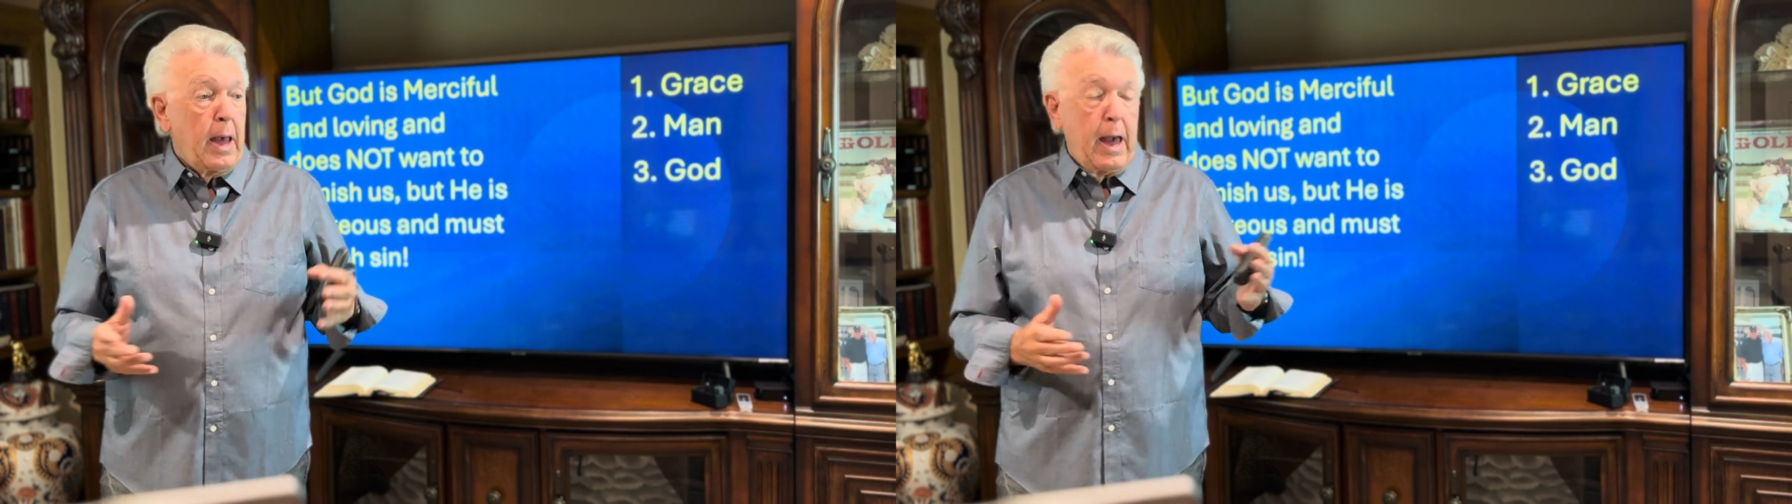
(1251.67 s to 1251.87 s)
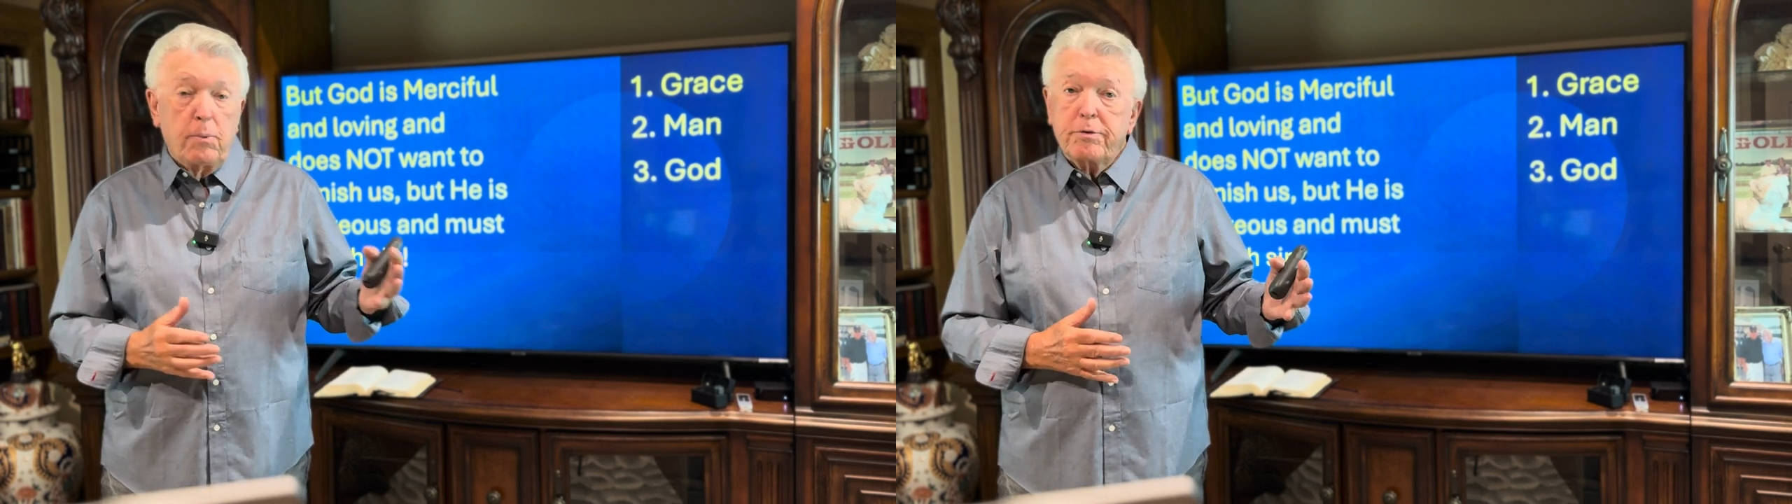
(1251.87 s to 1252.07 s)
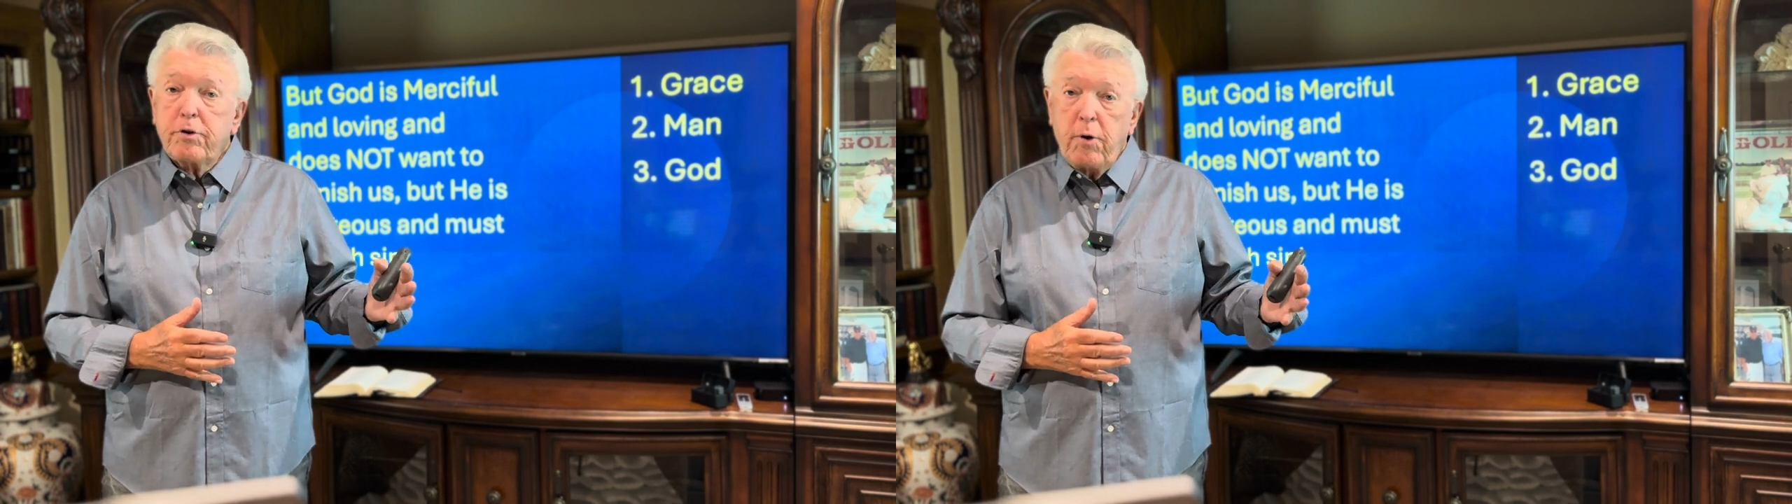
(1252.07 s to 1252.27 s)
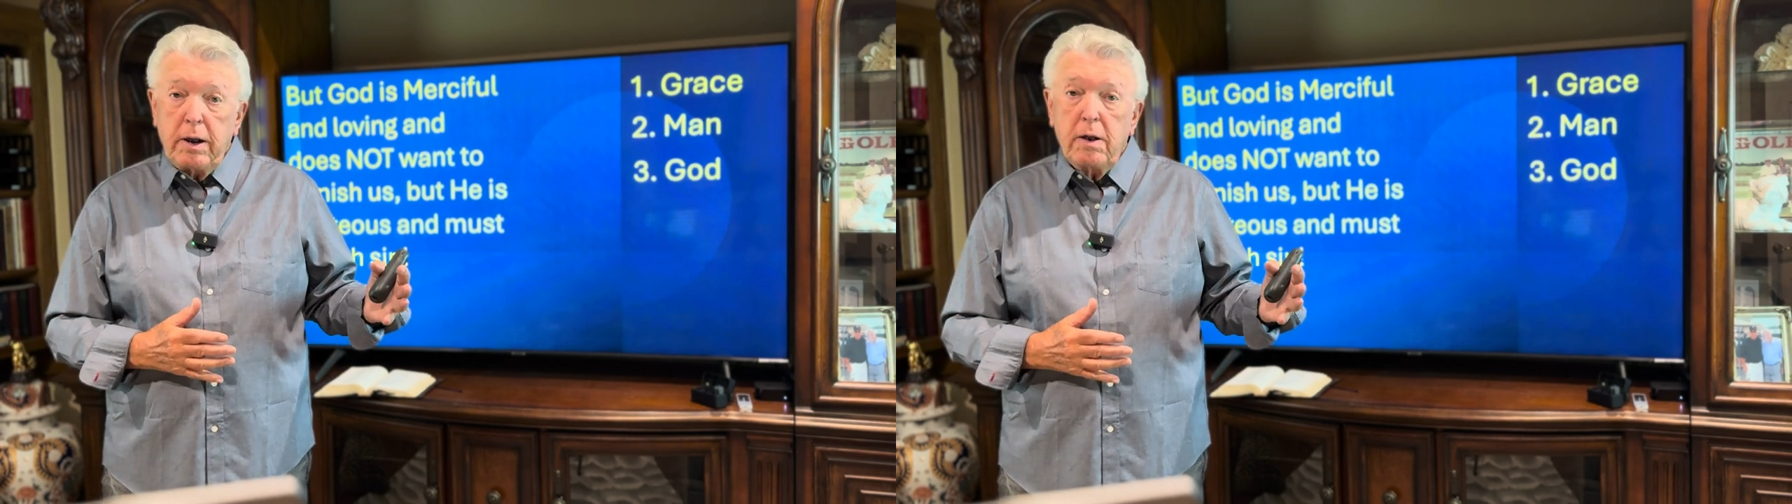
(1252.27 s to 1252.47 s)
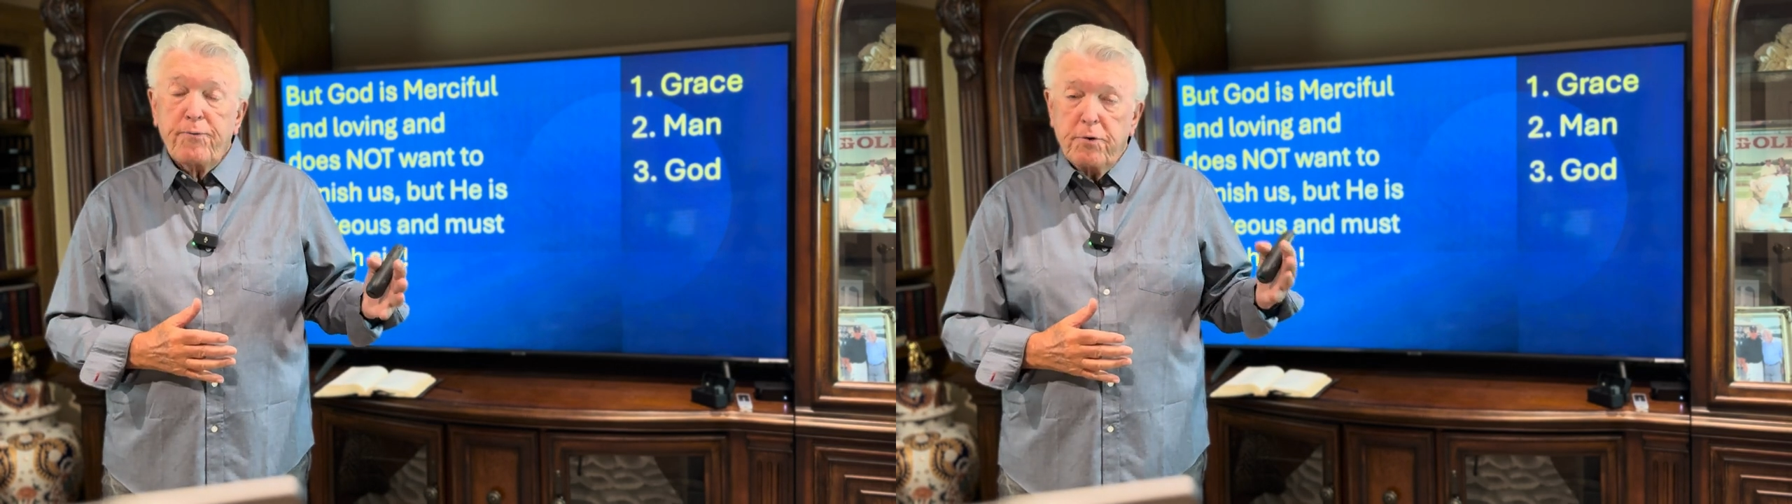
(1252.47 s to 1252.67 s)
Hell was
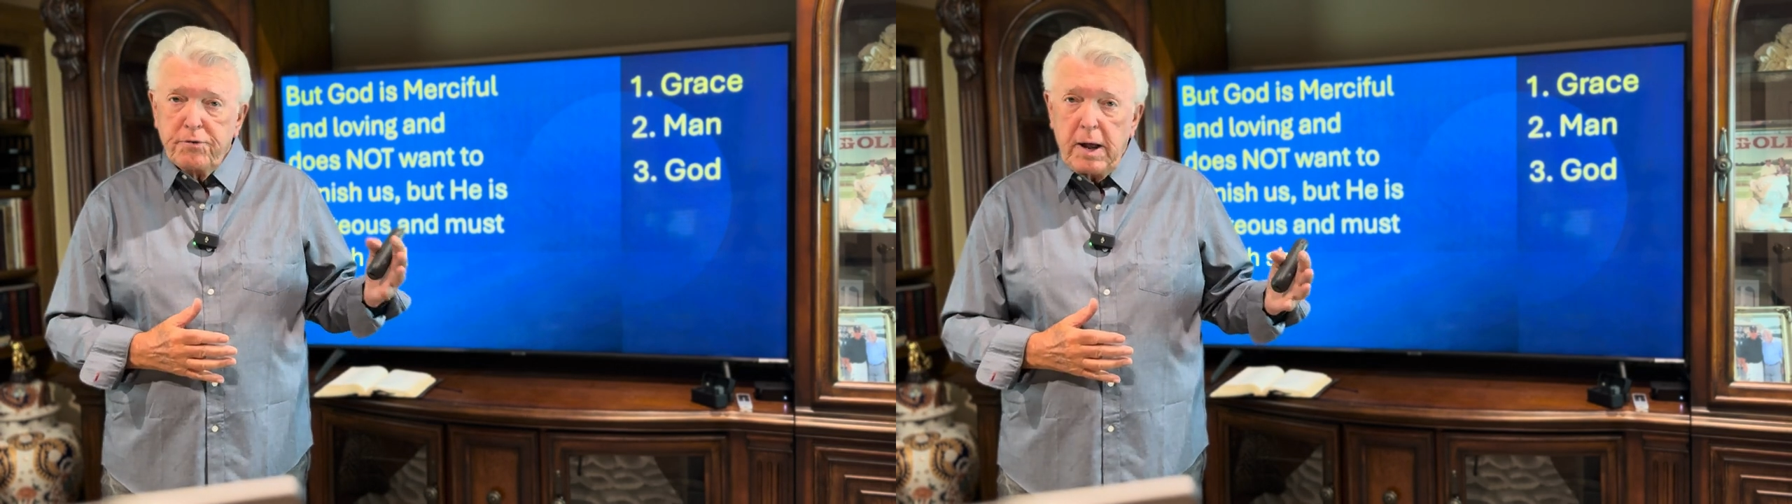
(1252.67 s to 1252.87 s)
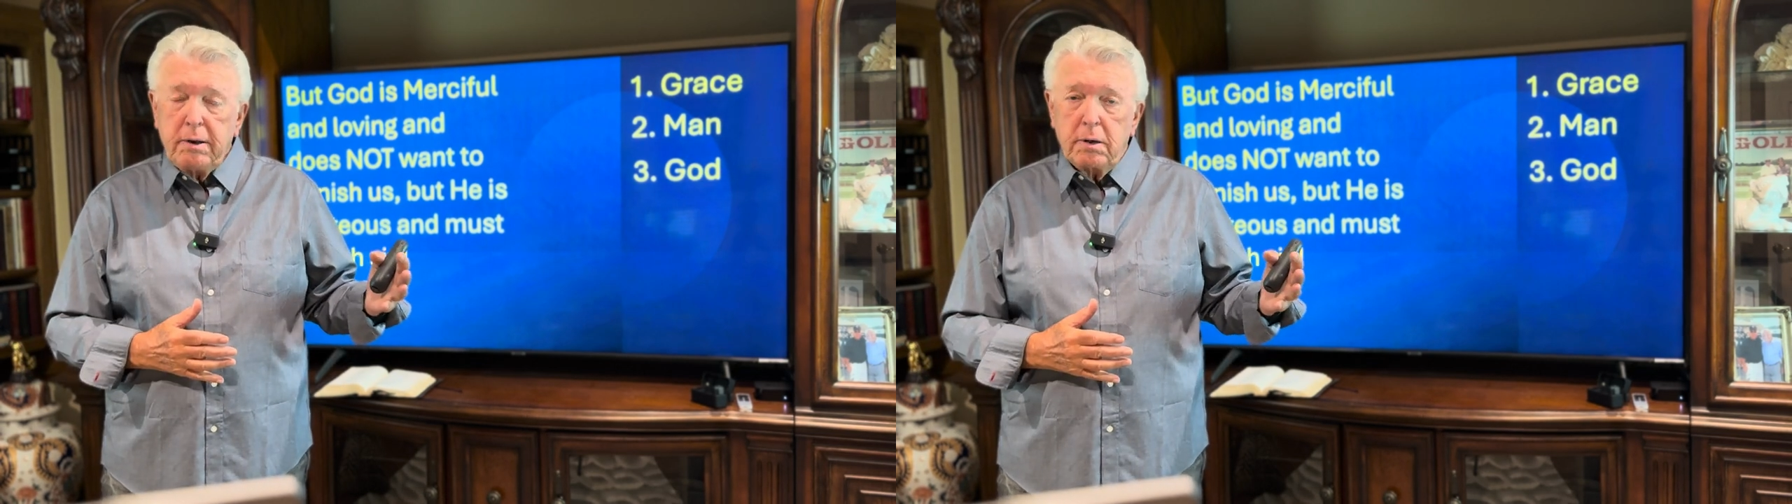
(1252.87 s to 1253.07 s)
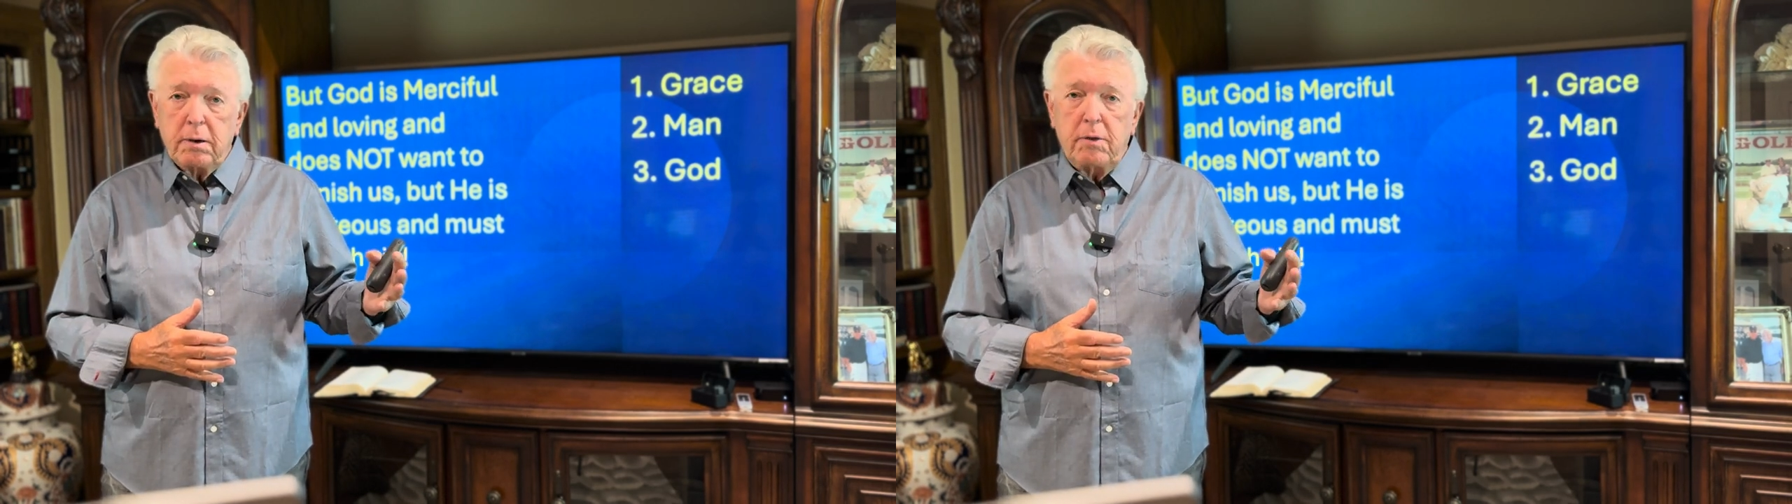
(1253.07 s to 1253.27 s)
created for Satan